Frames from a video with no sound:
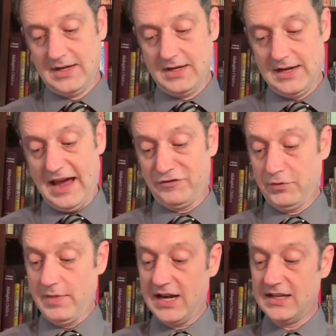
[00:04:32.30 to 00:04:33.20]
After
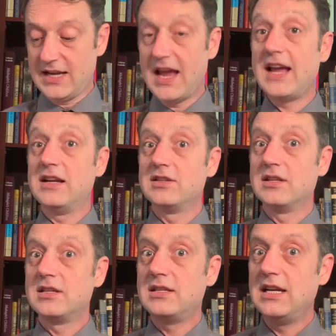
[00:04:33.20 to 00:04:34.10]
many days, the
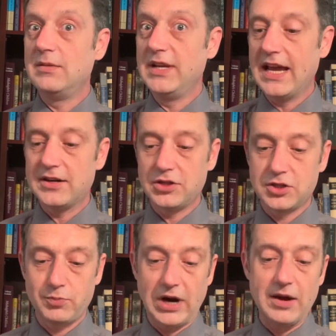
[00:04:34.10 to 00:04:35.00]
seed began to
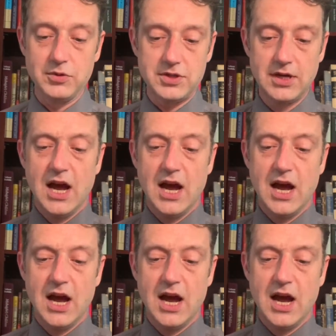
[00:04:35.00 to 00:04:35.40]
sprout.